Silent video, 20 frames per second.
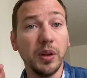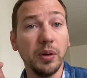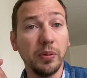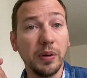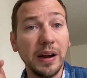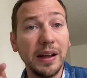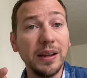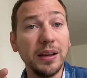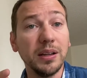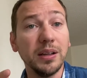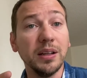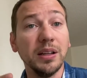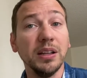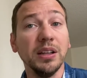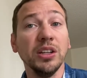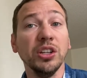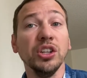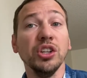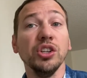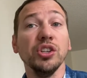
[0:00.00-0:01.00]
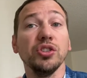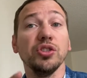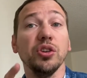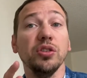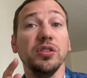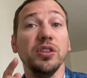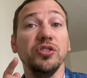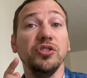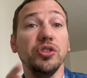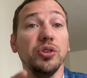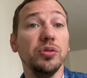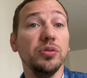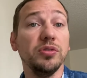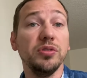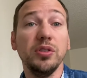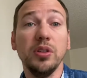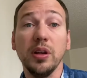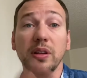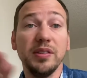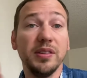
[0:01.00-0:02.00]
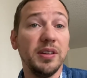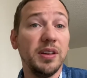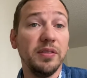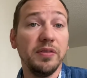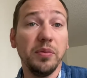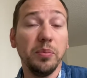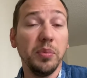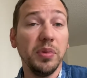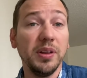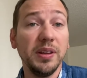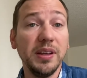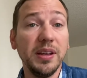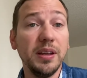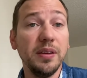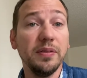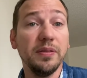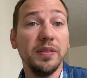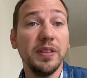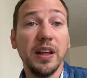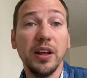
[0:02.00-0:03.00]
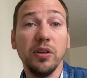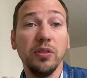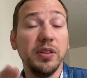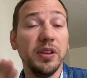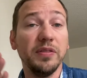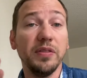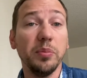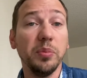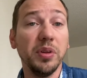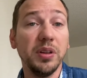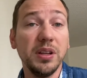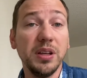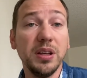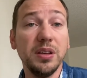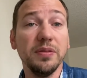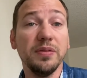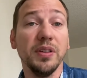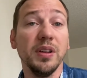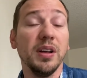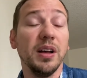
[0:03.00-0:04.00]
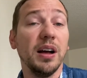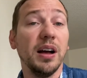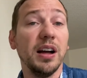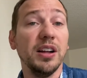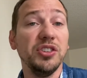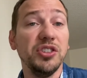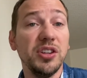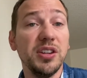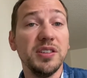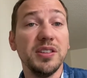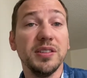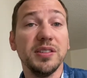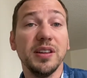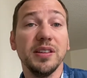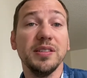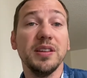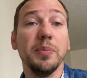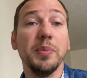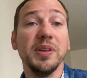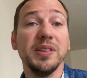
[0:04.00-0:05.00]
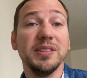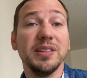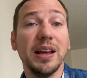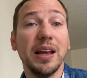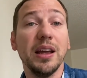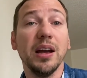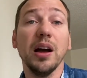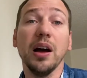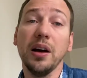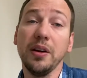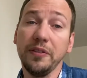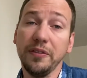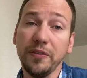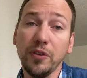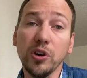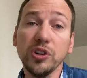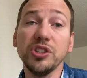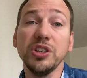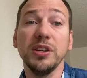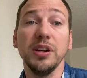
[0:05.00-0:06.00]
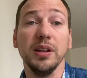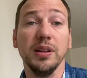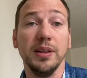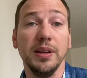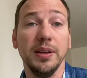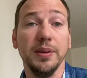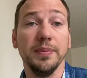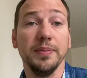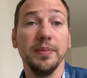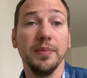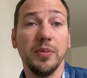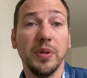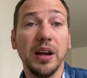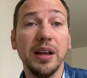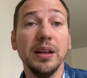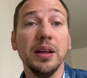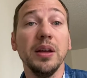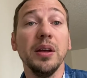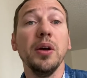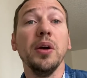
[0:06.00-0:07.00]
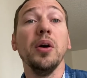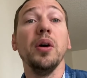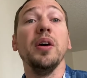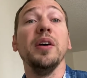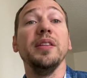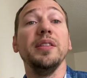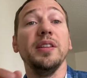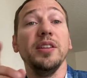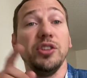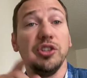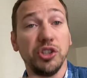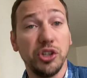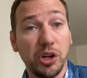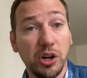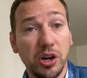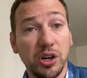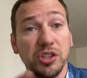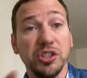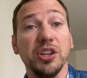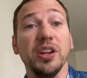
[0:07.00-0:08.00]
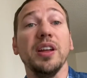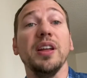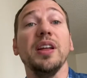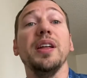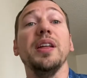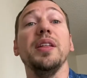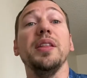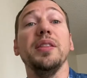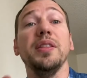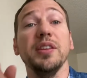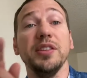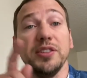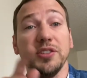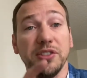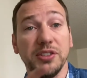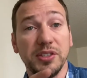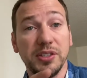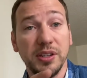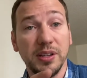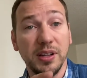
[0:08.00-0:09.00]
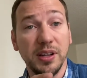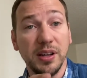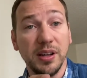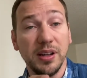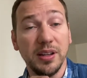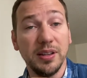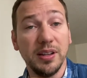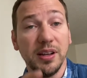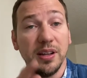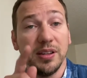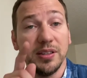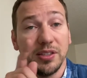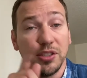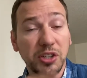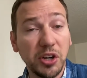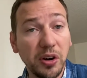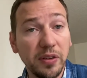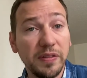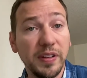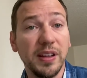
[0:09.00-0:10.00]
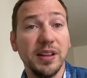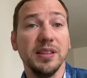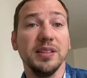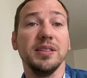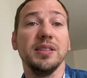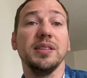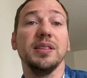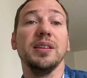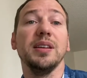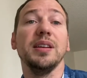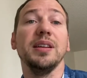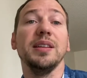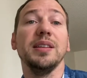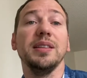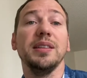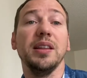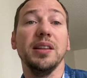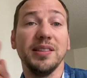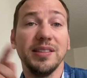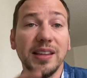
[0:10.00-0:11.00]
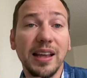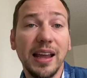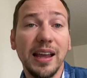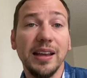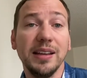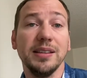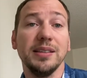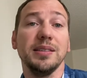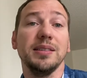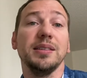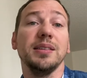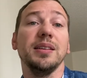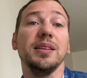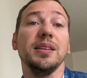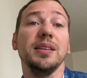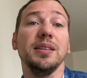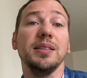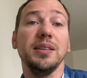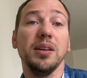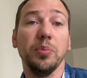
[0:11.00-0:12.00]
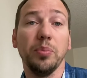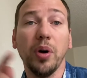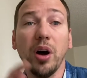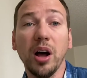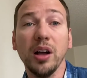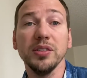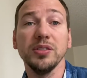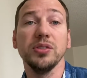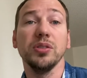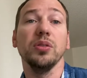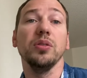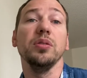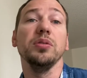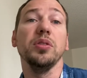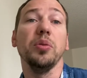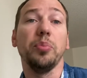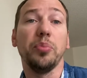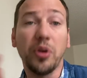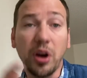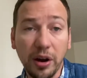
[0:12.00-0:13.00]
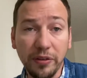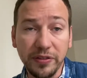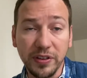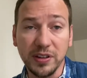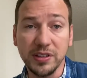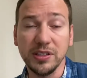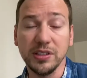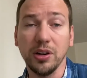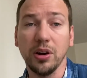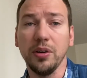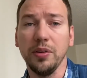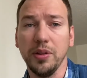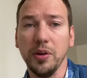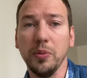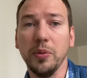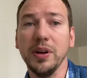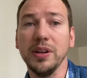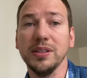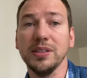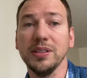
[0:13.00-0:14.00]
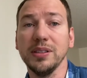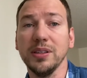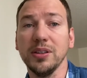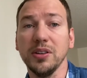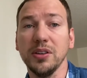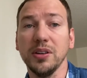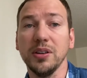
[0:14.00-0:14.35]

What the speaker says: right? So the Jews doesn't even believe, they don't even believe Jesus as the Messiah, unfortunately, right? The church, the servants, the saints, the apostles, the prophets are the ones